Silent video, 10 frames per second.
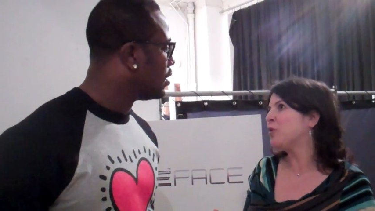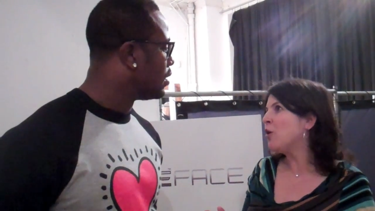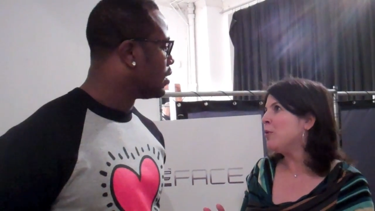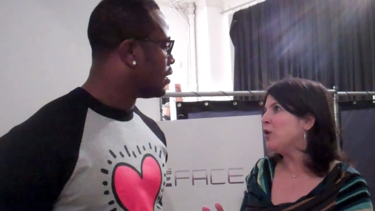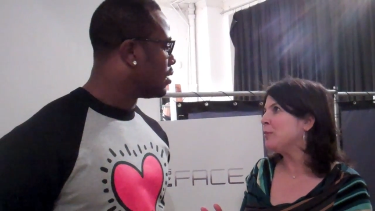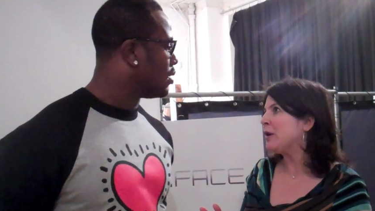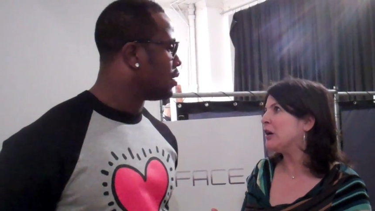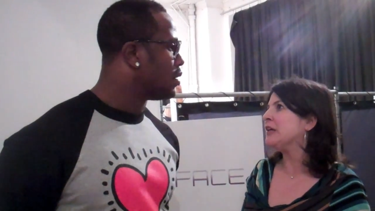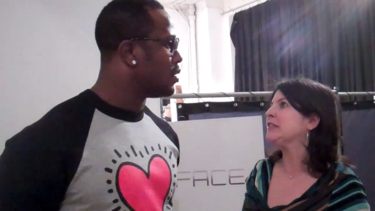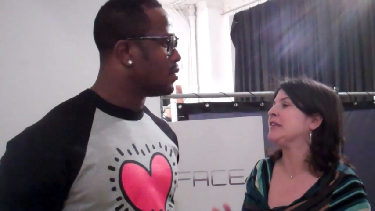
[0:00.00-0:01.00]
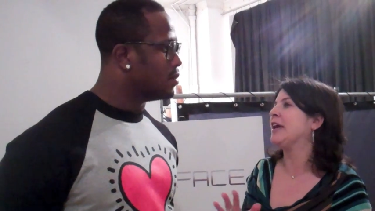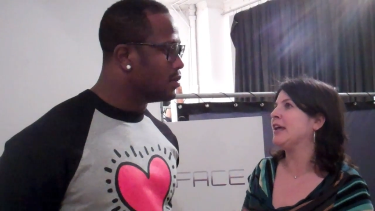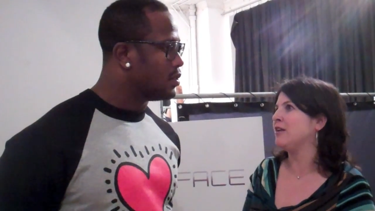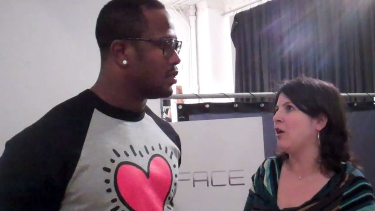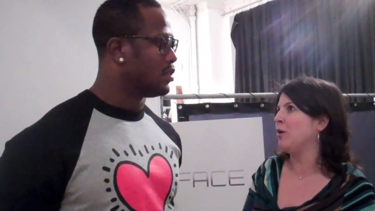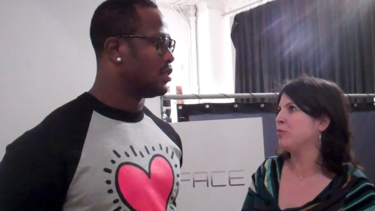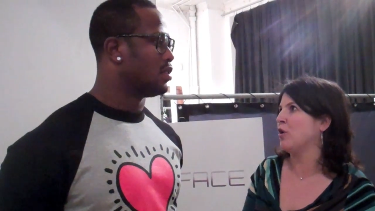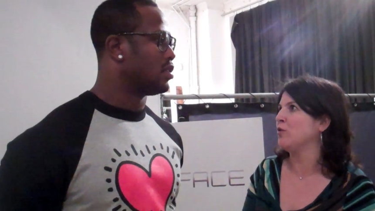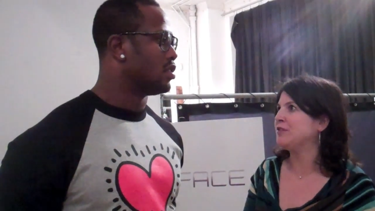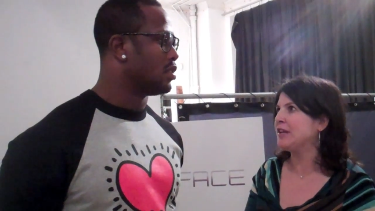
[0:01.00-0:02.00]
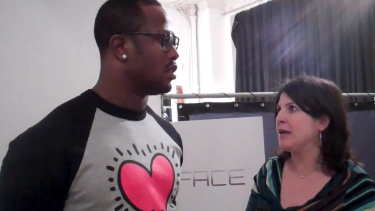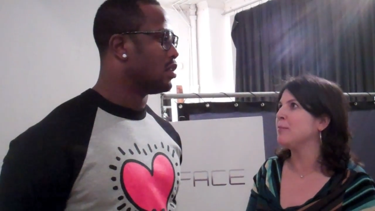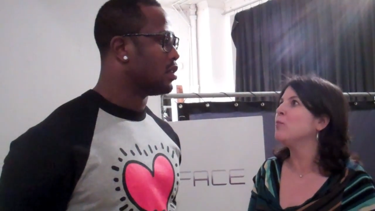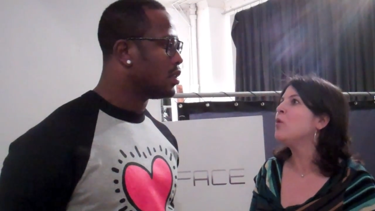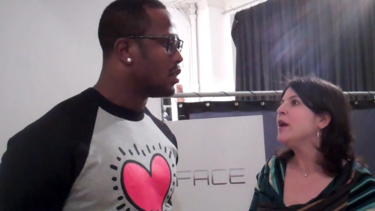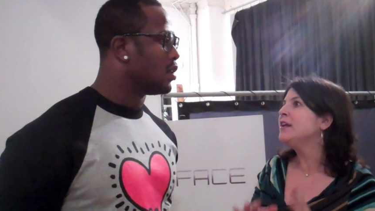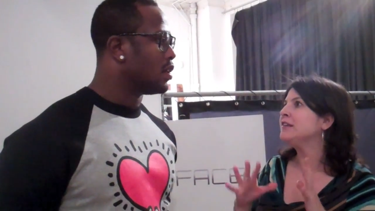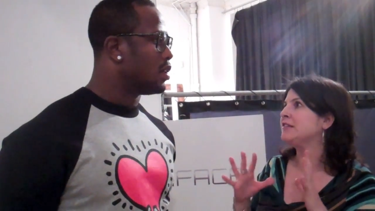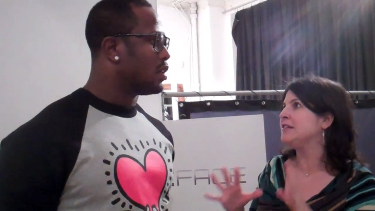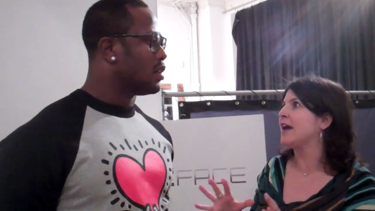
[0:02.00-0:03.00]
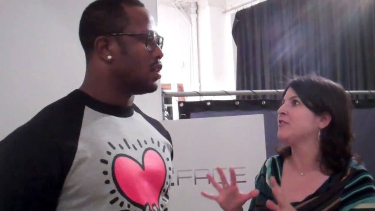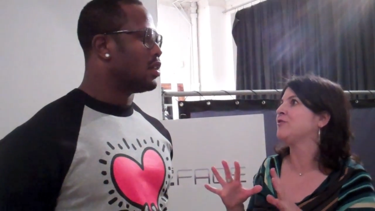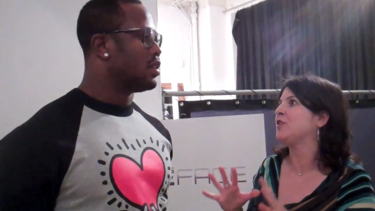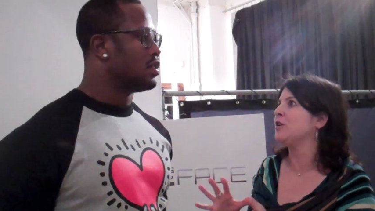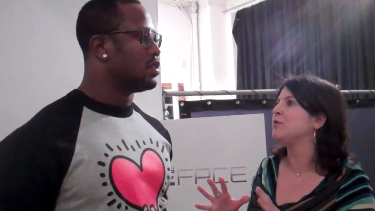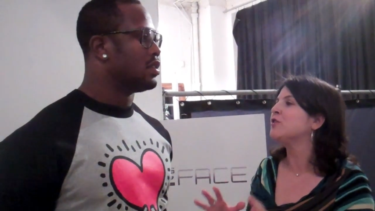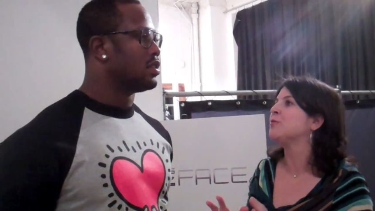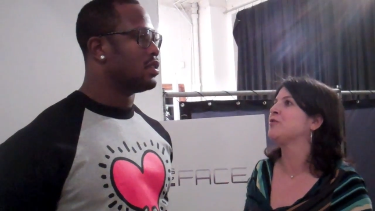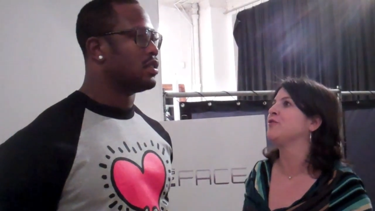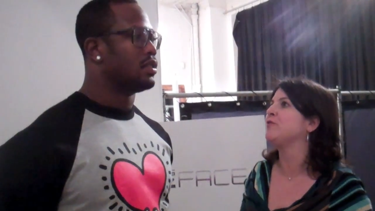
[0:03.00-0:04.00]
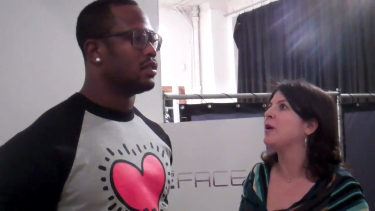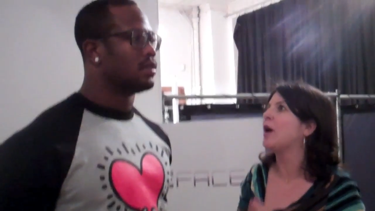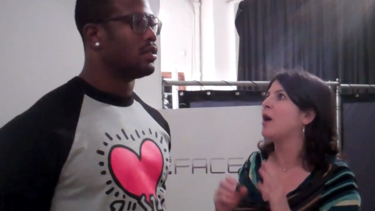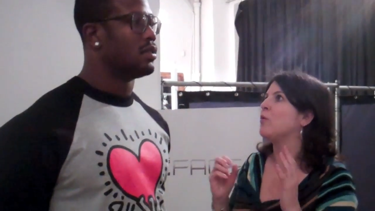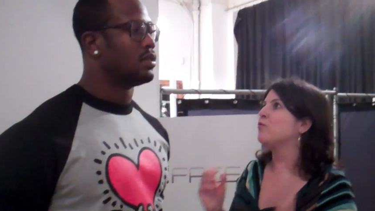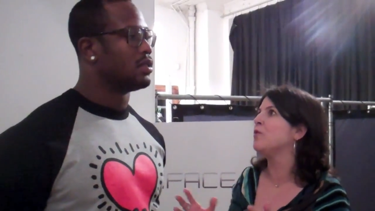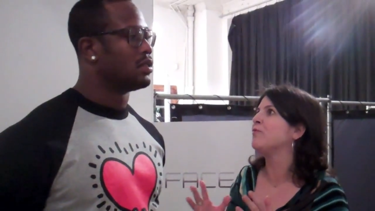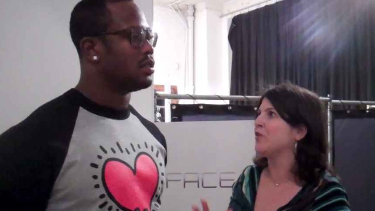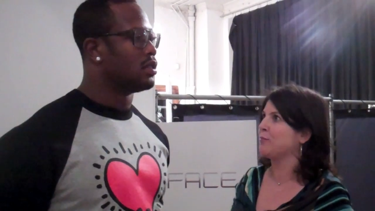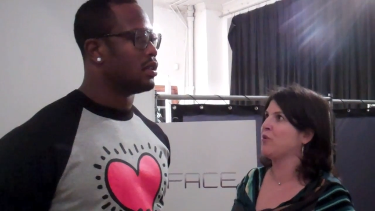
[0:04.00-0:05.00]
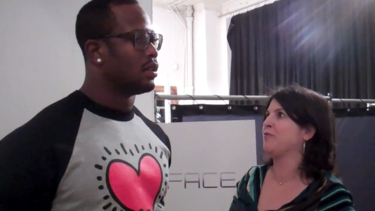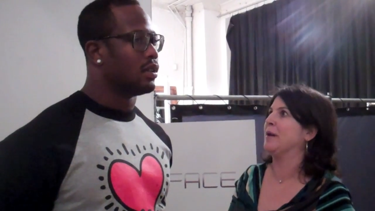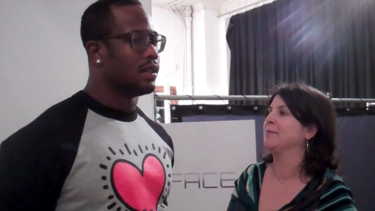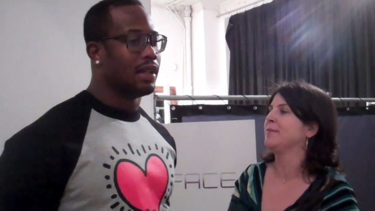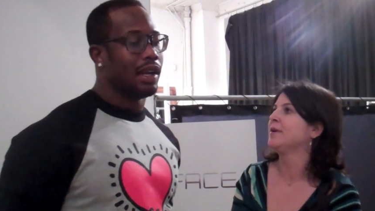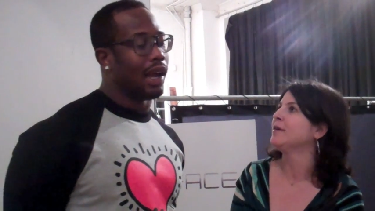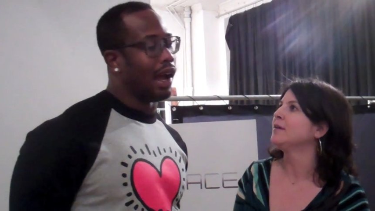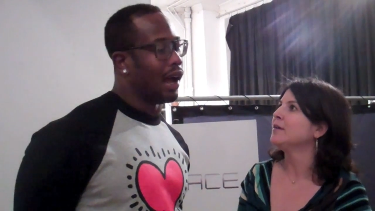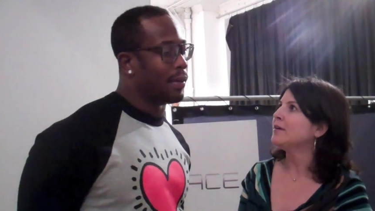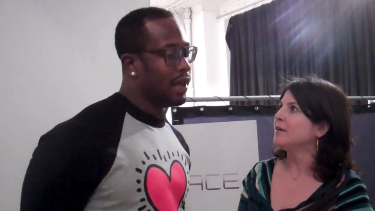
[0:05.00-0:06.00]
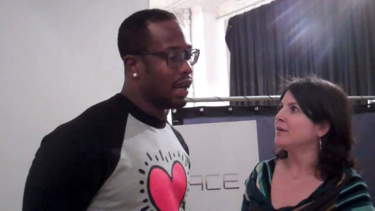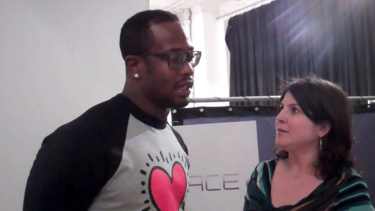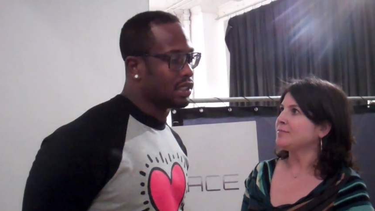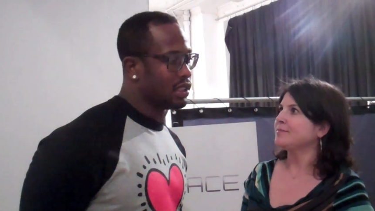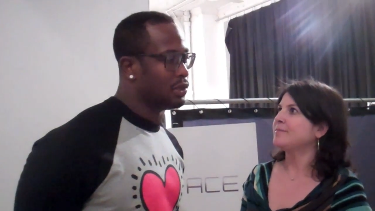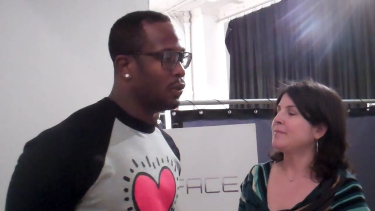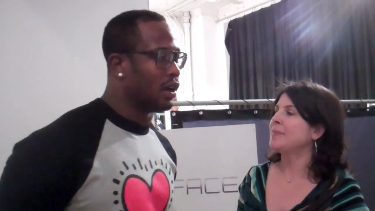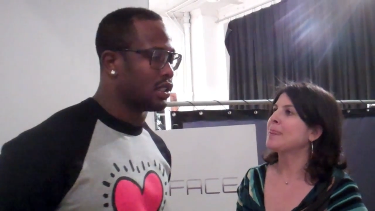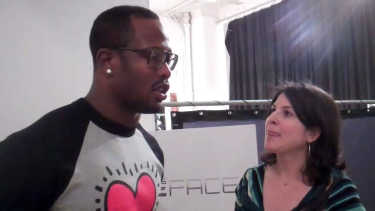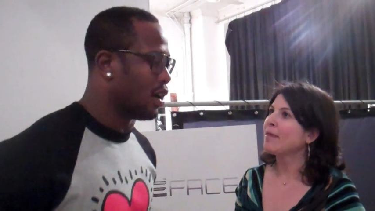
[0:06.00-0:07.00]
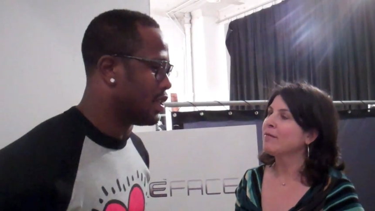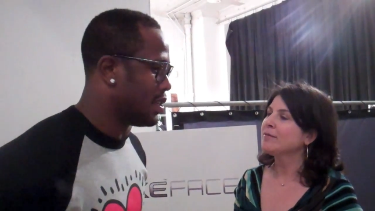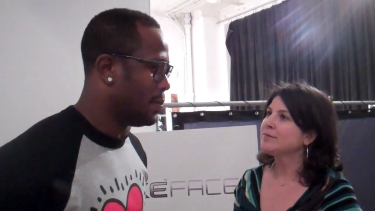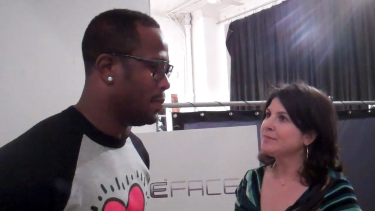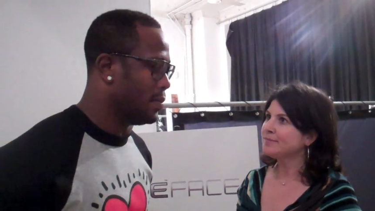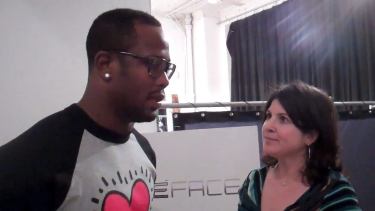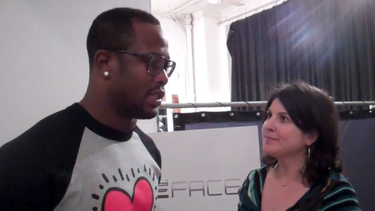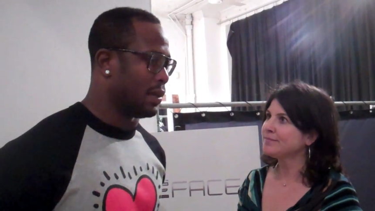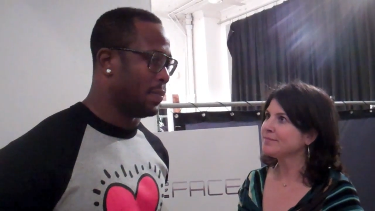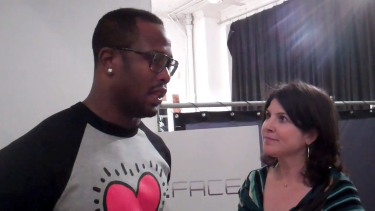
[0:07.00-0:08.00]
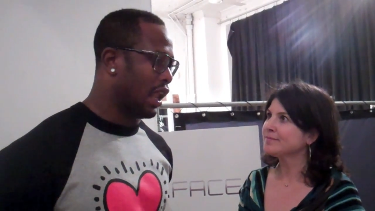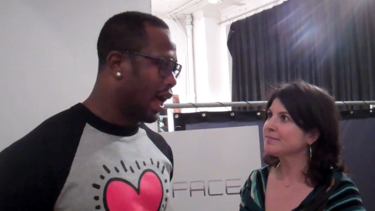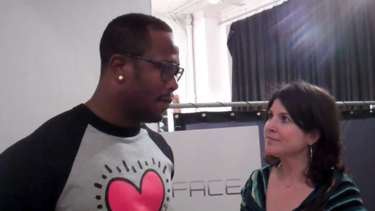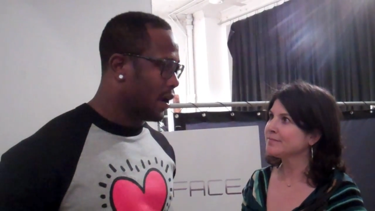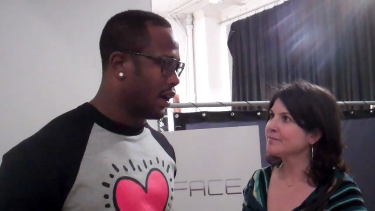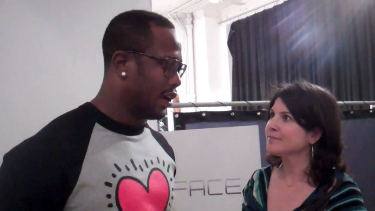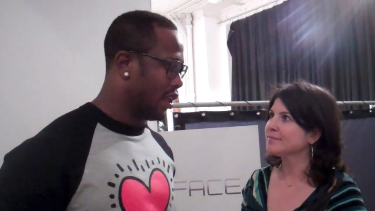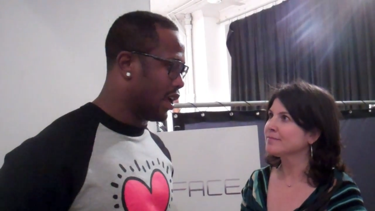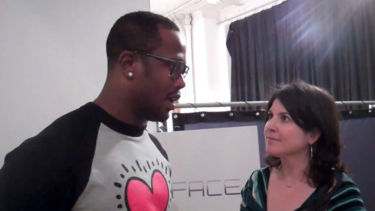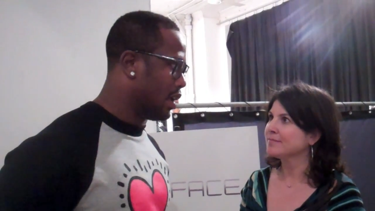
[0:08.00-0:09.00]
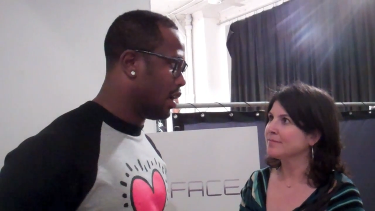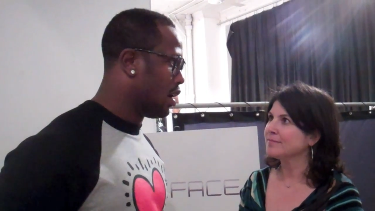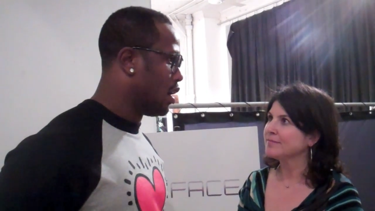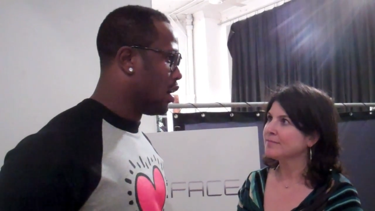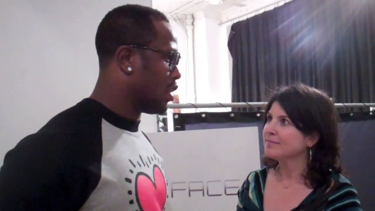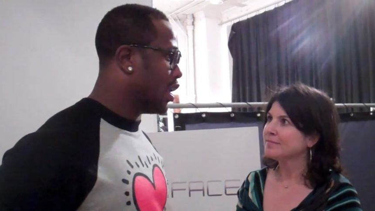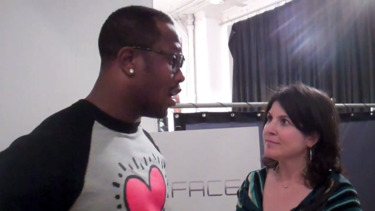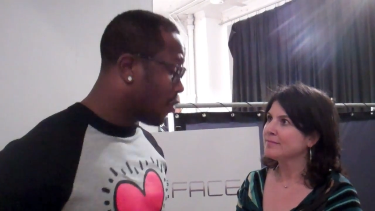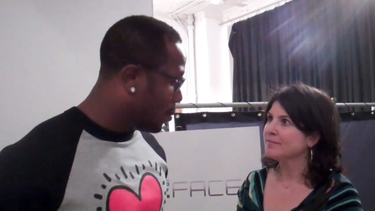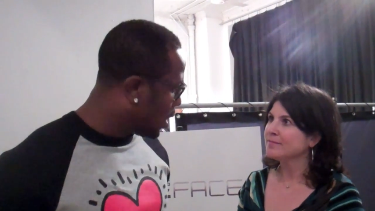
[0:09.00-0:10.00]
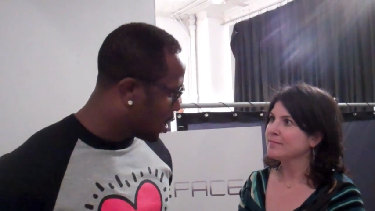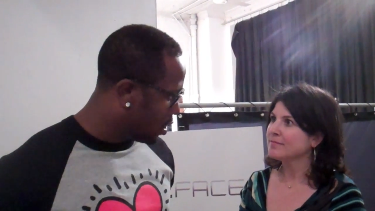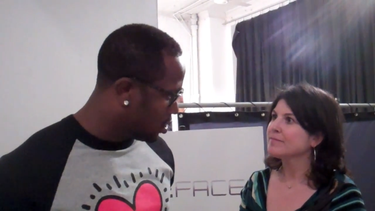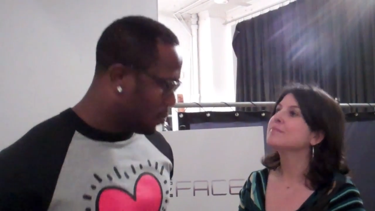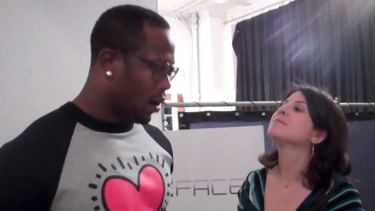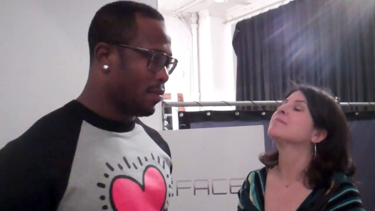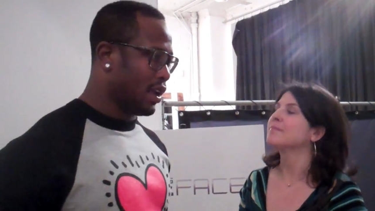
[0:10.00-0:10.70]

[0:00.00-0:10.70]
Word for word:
Speaker 1: Pro Bowl appearance and All Pro team. What is next for you in terms of uh, room for improvement?
Speaker 2: I mean, I just want to start to, to be the linebacker that it never ruffles Martin